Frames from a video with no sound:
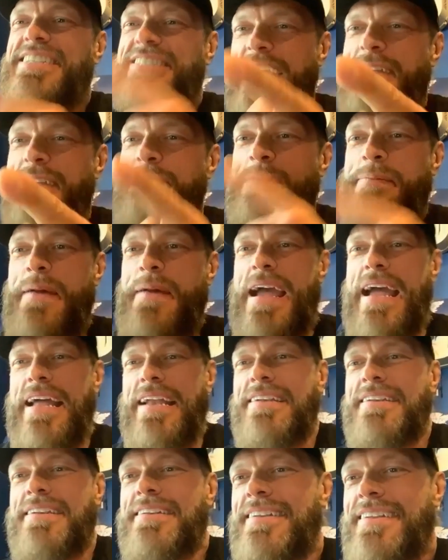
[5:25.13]
Shane
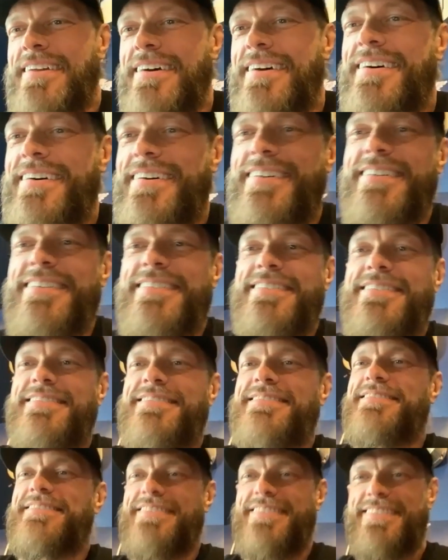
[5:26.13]
McMahon.
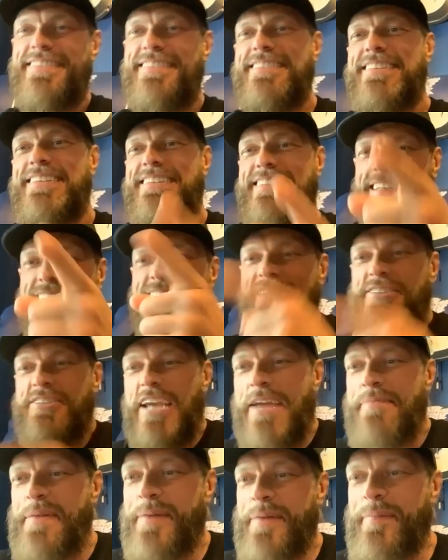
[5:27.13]
You did the
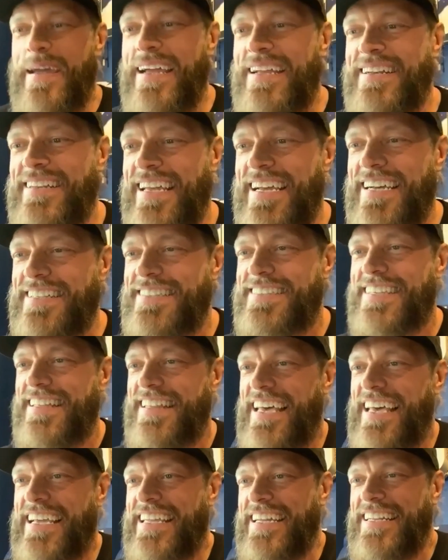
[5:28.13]
Shane McMahon dance. I
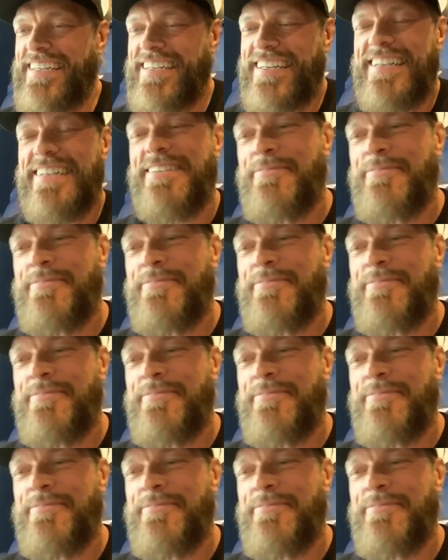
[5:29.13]
like it.